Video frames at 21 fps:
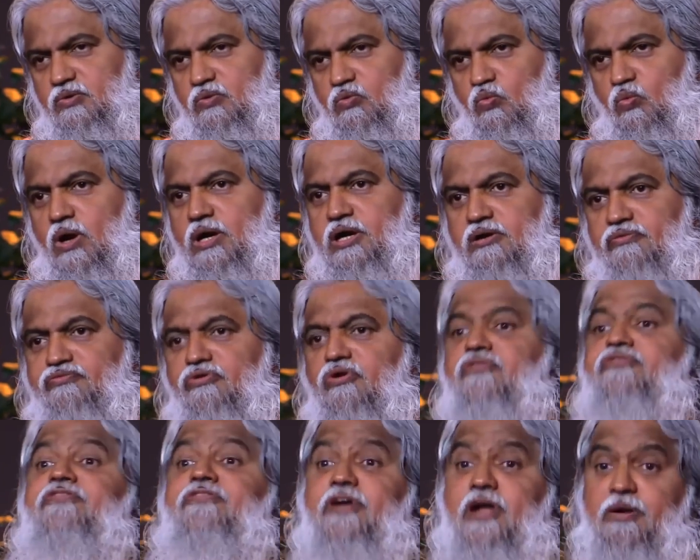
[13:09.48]
wonderful
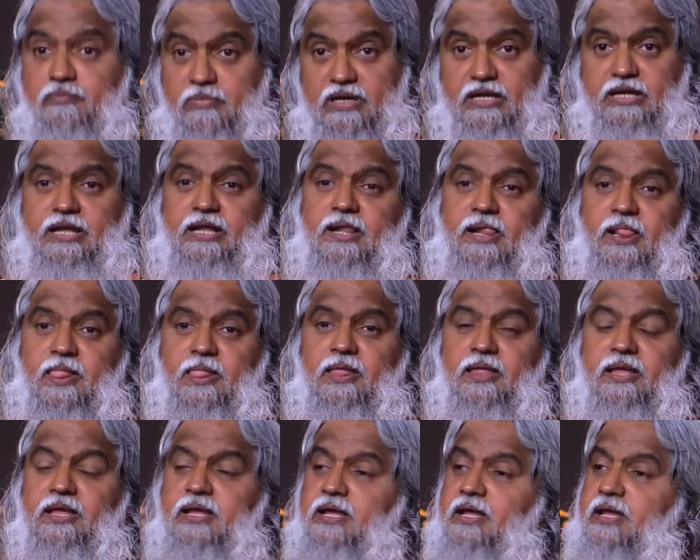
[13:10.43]
family
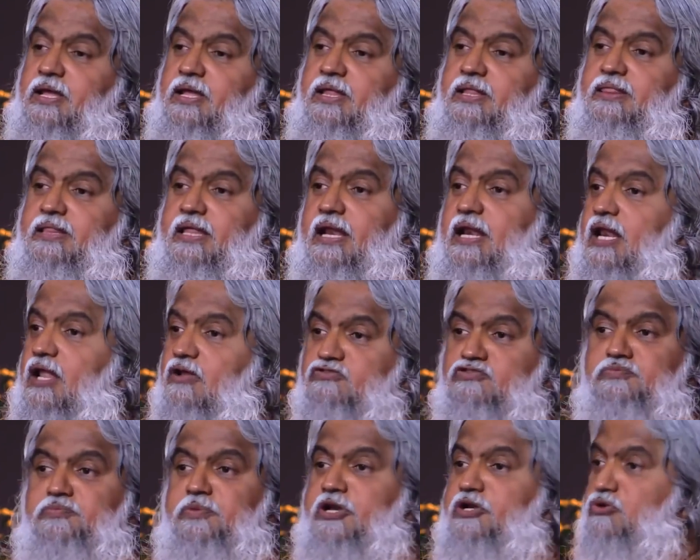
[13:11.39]
that
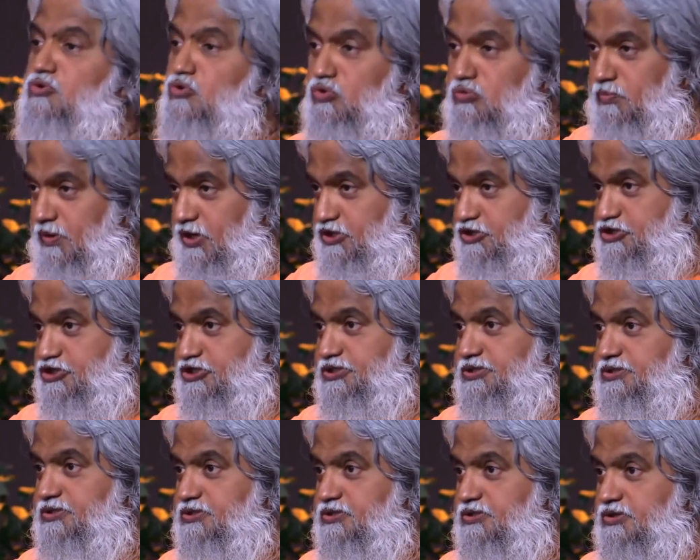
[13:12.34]
loves me too much.
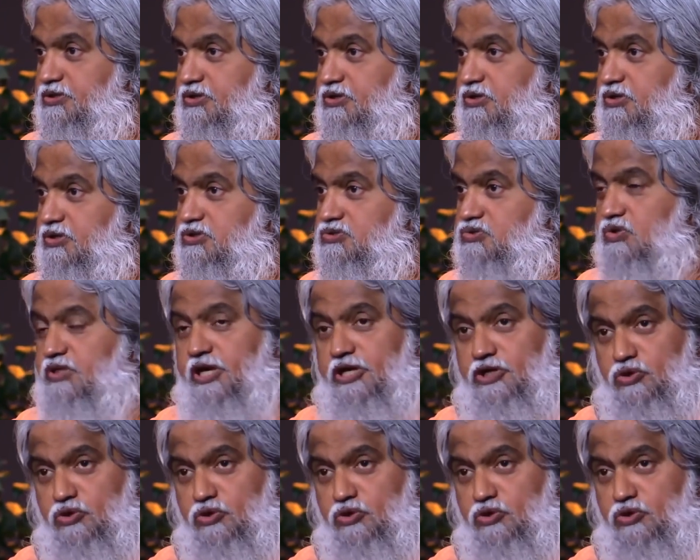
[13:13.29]
So they